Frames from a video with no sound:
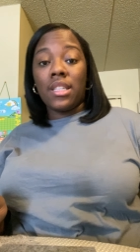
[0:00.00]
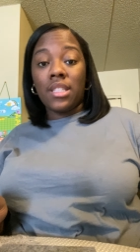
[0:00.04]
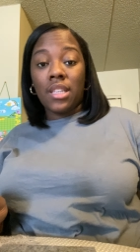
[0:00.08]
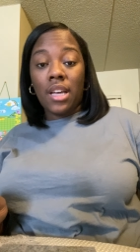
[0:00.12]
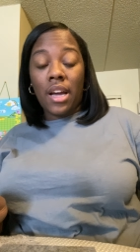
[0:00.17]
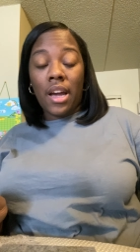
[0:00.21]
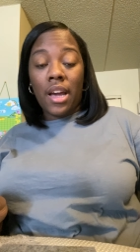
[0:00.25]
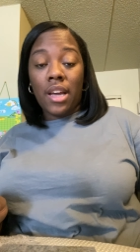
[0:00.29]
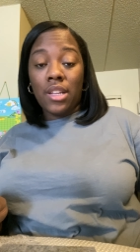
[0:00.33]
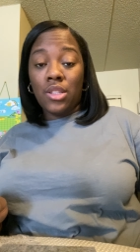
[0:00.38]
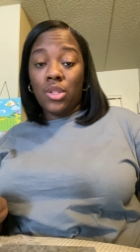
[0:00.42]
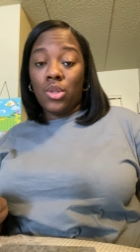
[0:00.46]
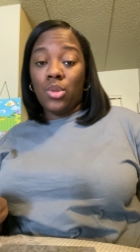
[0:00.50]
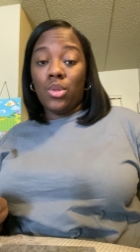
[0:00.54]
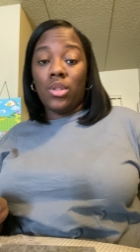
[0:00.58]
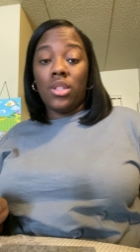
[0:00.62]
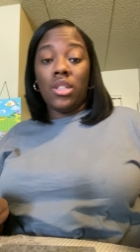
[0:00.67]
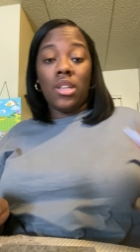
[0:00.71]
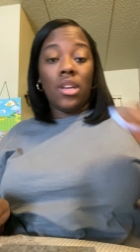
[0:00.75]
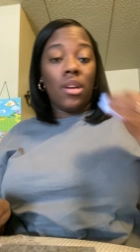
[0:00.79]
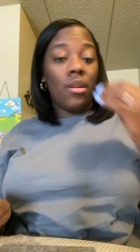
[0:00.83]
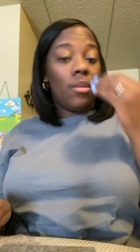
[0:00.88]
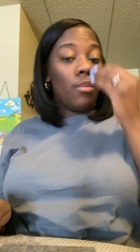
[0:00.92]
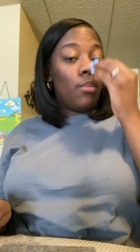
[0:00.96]
sky? Do you
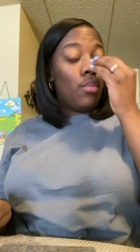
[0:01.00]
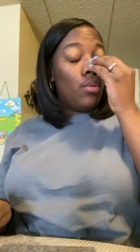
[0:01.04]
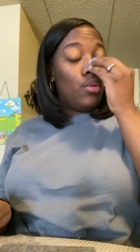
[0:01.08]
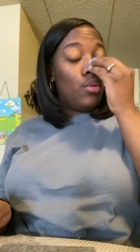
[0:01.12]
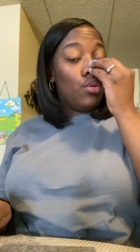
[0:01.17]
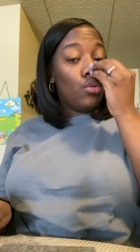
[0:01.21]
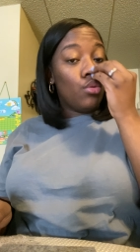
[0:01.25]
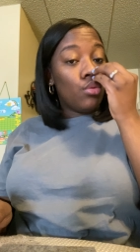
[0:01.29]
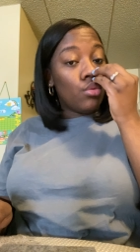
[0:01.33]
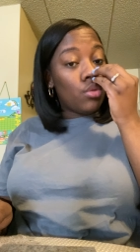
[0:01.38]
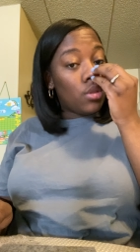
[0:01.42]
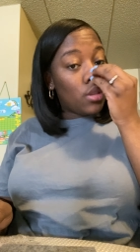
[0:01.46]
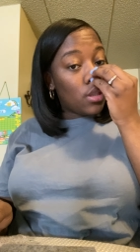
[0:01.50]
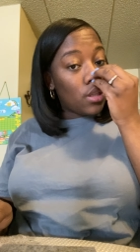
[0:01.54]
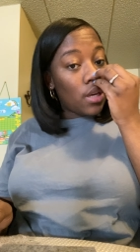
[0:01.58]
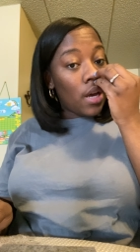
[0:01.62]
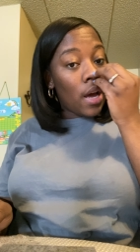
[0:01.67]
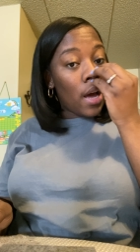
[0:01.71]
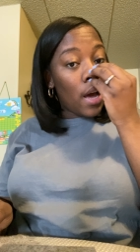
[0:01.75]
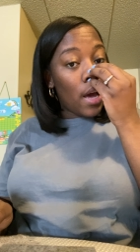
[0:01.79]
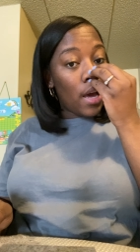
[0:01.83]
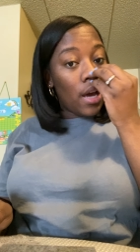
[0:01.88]
see a blue sky?